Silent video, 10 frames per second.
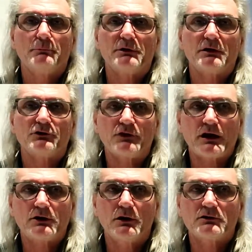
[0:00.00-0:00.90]
because
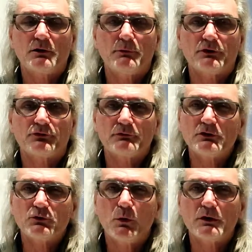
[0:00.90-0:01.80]
I cooked them at
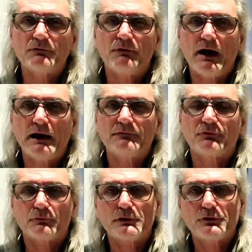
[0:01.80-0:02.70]

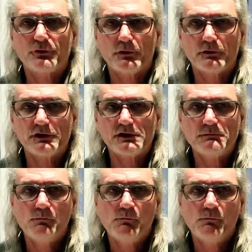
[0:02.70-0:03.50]
325, 330,